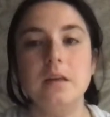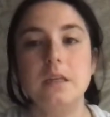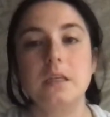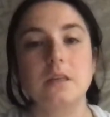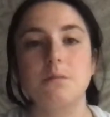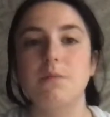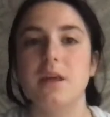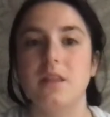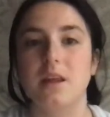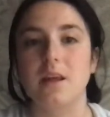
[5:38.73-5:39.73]
Some may
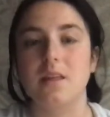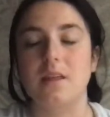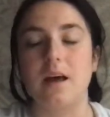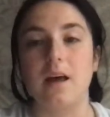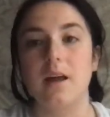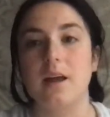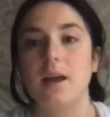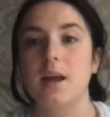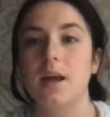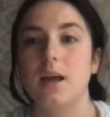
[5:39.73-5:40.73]
think that
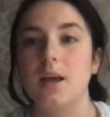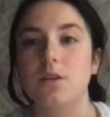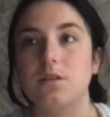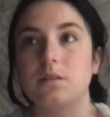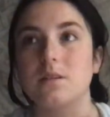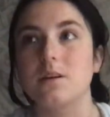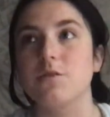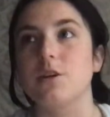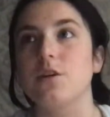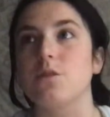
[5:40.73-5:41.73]
using
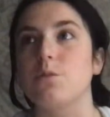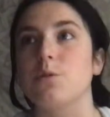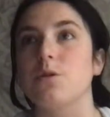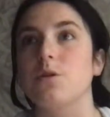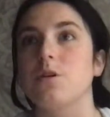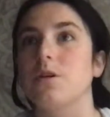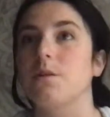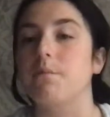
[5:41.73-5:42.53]
reusable